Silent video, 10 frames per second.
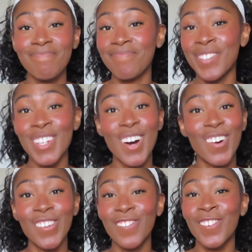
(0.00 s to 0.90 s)
you
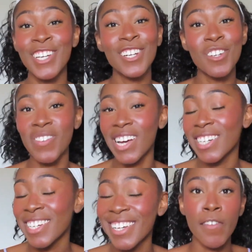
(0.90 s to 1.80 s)
know, what are you gonna do about
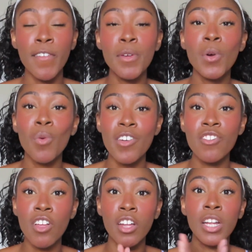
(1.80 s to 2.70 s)
it? If you have any more
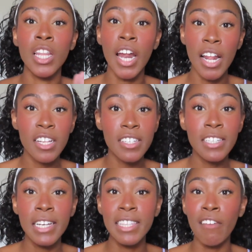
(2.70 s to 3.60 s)
questions on Laureles,
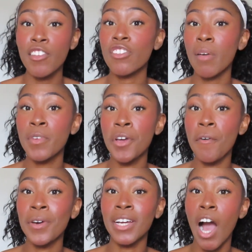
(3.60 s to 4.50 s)
definitely just let me
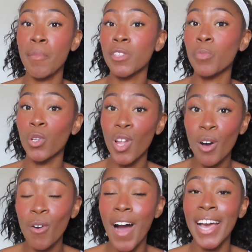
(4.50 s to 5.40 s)
know in the comments
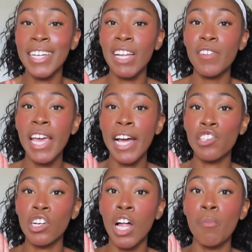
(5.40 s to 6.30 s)
below. I can definitely
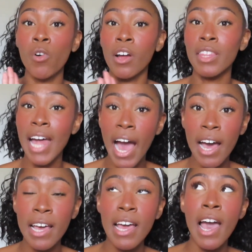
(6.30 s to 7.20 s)
answer a lot more on
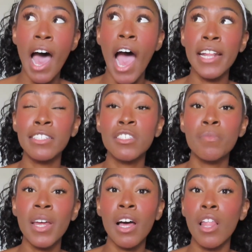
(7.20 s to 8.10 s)
that. I did
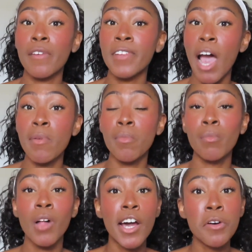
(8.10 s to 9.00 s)
spend a lot of time in
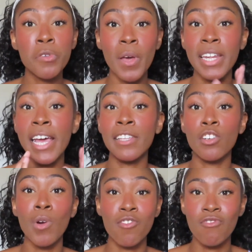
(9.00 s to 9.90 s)
Poblado, so I can answer
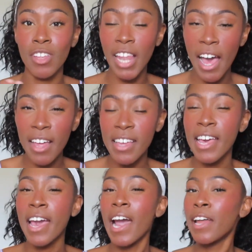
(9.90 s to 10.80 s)
questions on that.
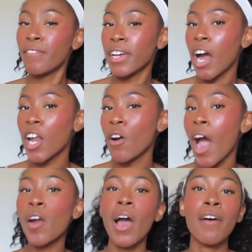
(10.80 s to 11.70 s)
Envigado,
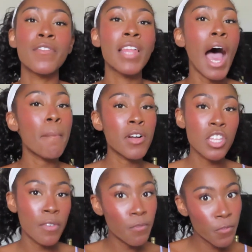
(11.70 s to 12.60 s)
I don't have that
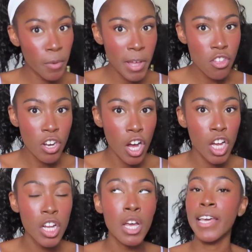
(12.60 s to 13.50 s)
much information
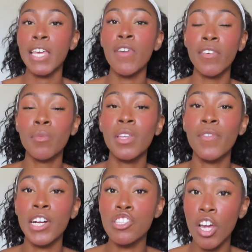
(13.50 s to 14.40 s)
on. If you have something
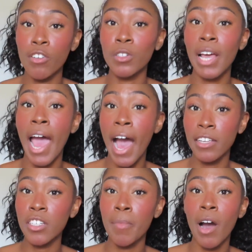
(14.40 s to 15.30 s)
very general to
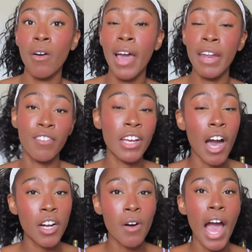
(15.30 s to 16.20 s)
ask about
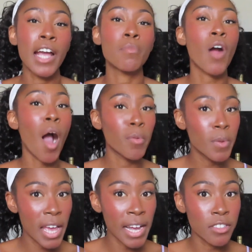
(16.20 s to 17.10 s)
Envigado, I could
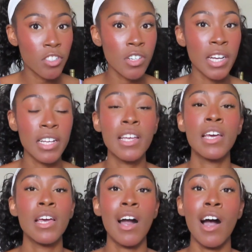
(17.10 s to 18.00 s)
probably answer it.
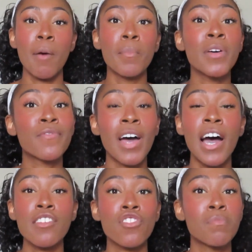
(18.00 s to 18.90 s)
But if
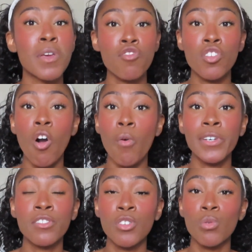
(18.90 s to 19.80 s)
not, just make sure to
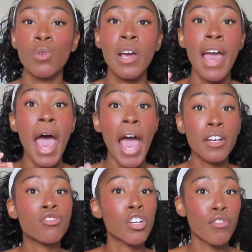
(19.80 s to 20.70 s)
always do
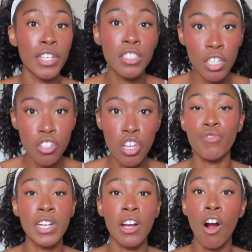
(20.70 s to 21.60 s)
extra research and
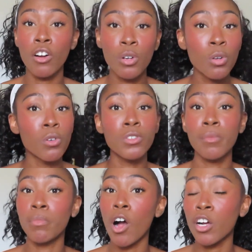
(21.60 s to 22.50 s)
reading articles
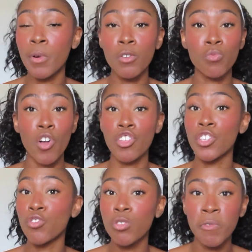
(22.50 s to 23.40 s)
and blog posts, watching
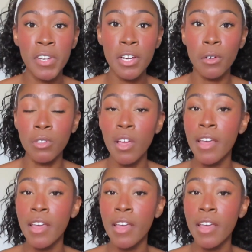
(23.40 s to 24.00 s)
YouTube videos,